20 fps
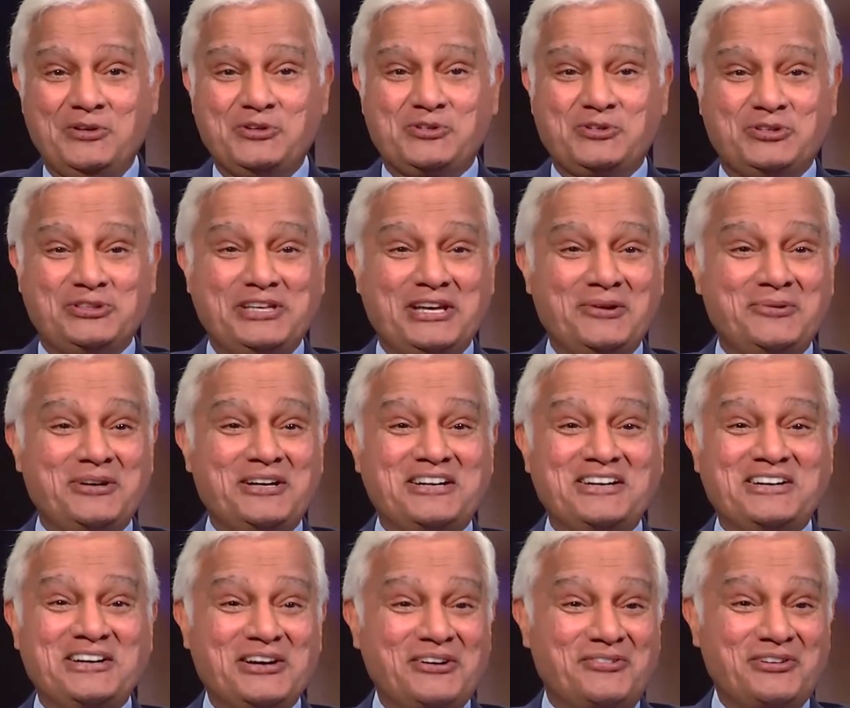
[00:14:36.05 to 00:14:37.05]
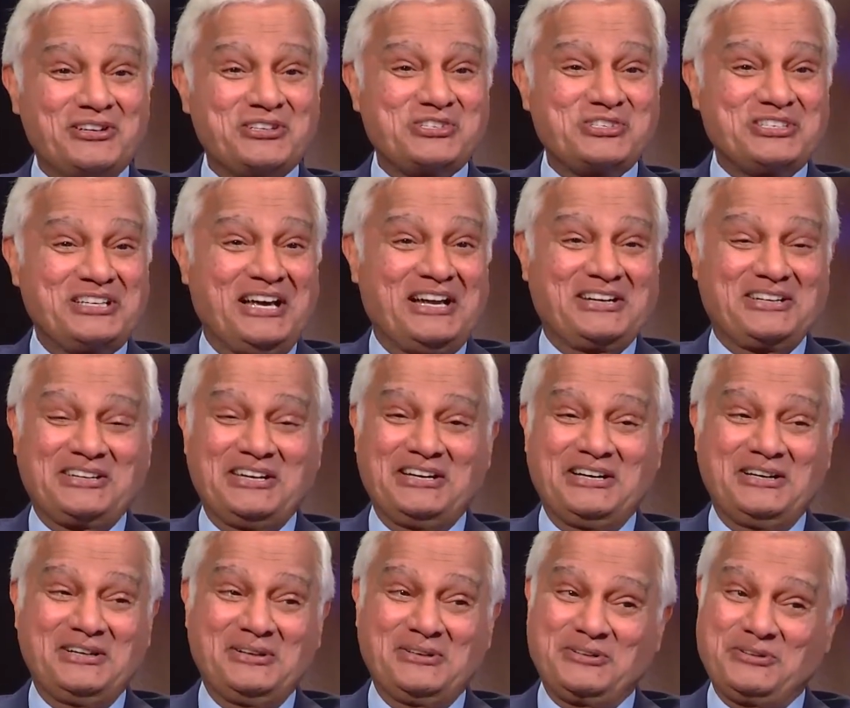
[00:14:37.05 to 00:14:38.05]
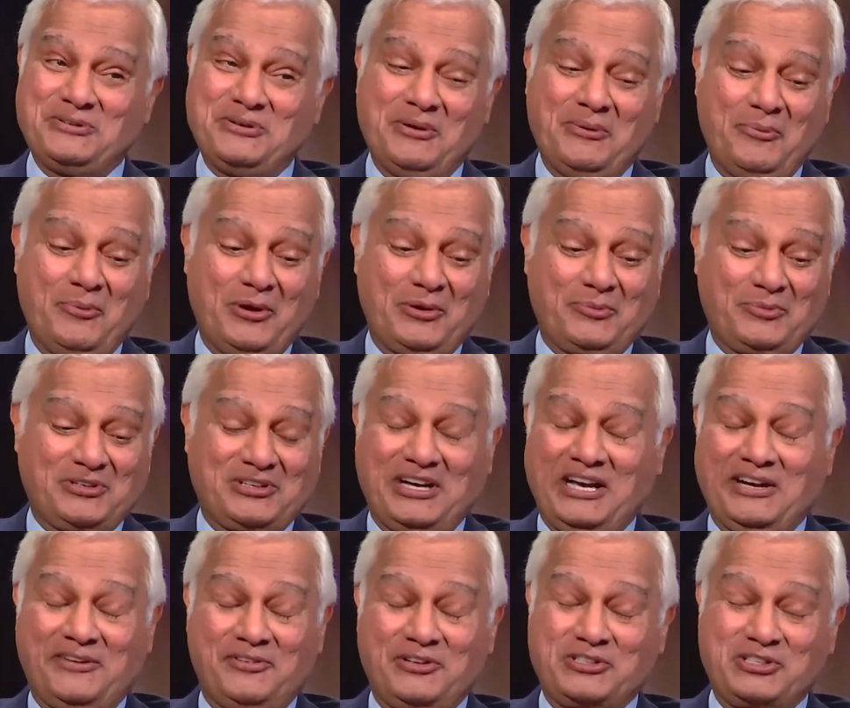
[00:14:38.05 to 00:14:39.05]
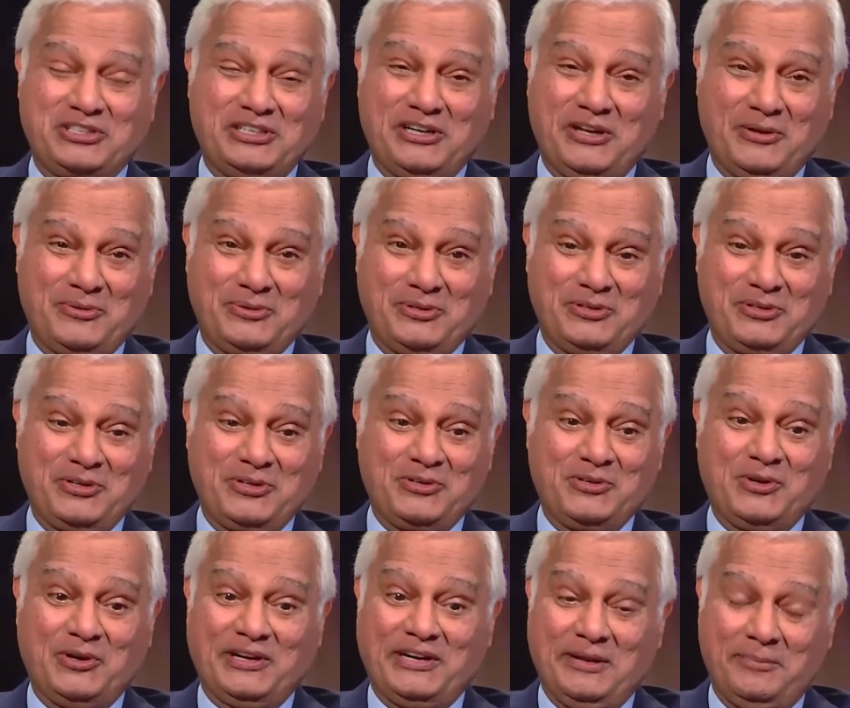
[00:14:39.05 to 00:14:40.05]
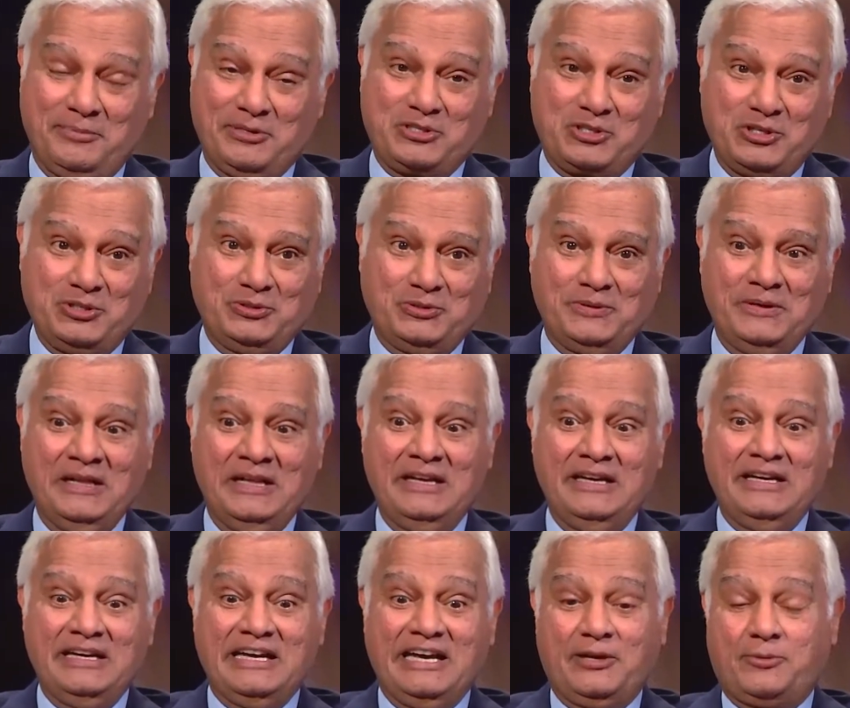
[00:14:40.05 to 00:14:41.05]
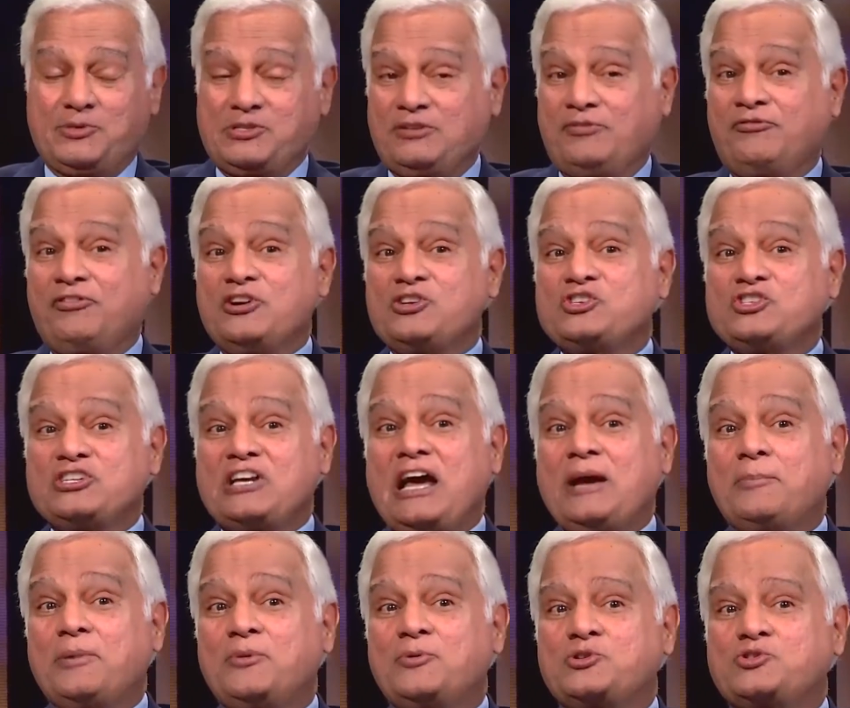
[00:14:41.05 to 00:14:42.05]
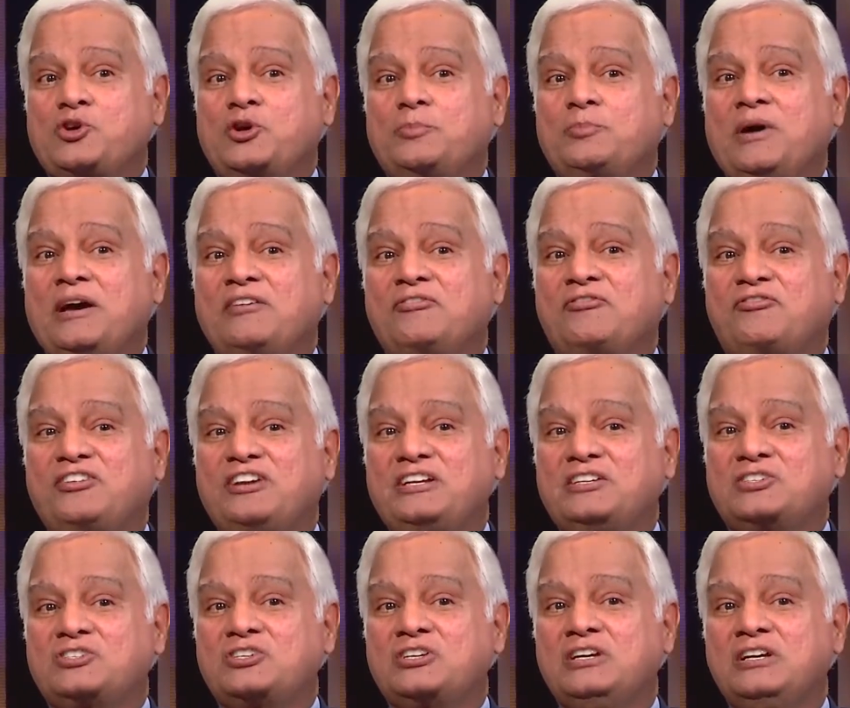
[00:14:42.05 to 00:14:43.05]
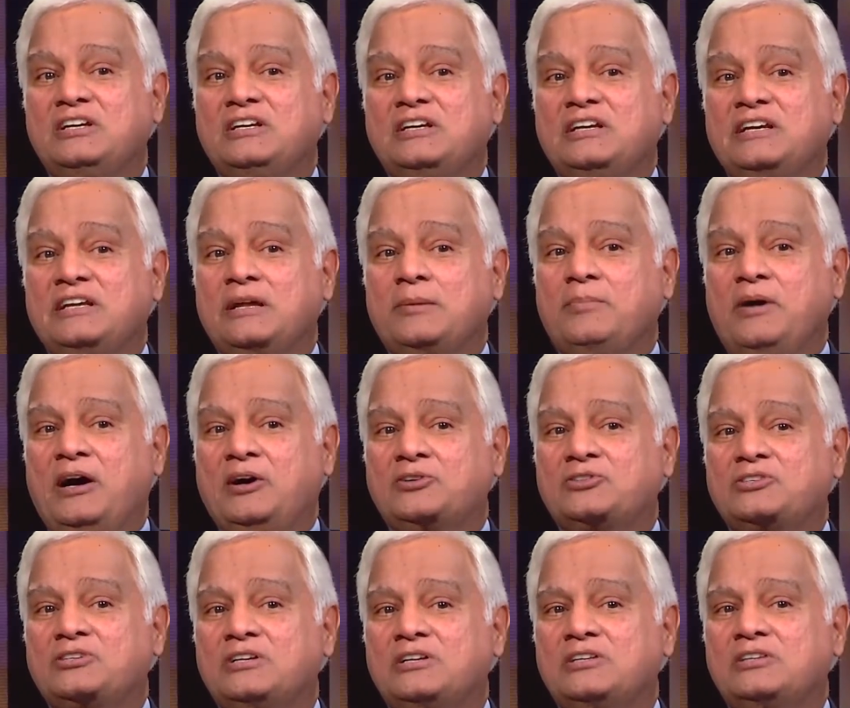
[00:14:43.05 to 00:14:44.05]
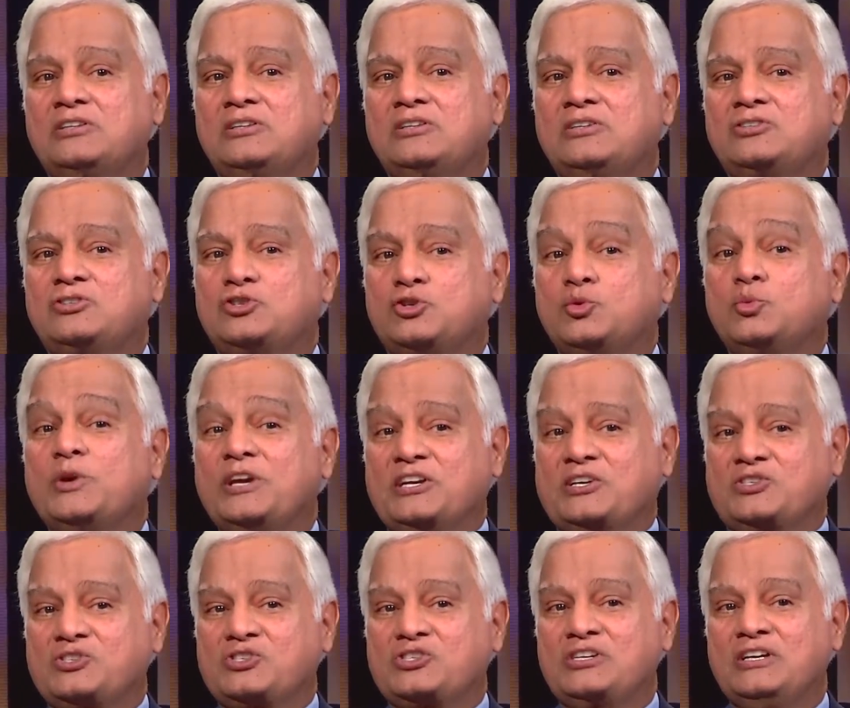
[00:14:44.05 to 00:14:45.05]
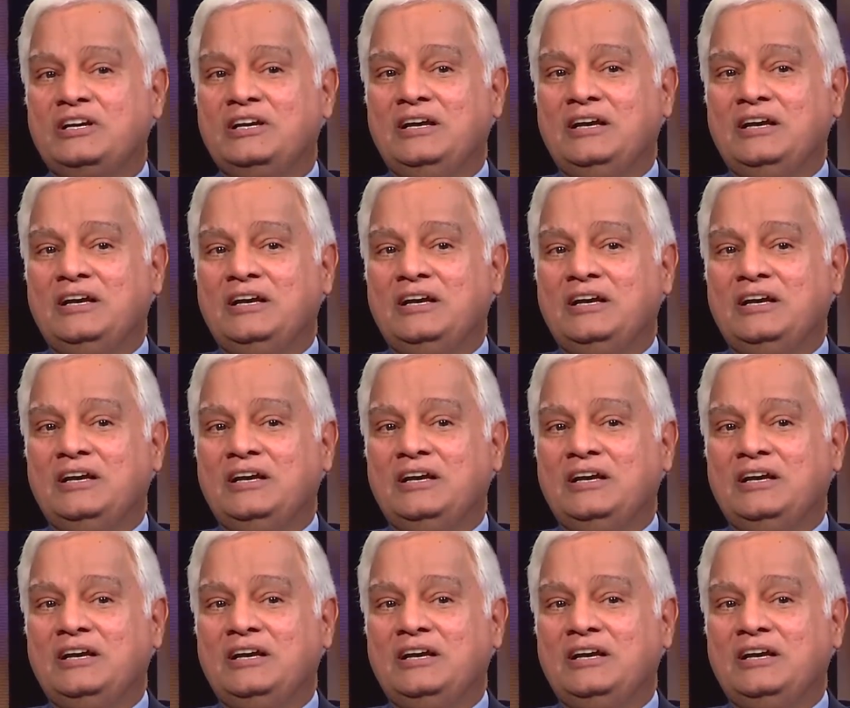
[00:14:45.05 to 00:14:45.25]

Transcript: So they were nervous at what kind of a turnout we were going to draw. And number 2, it was the first time I was on my feet in about 2 weeks.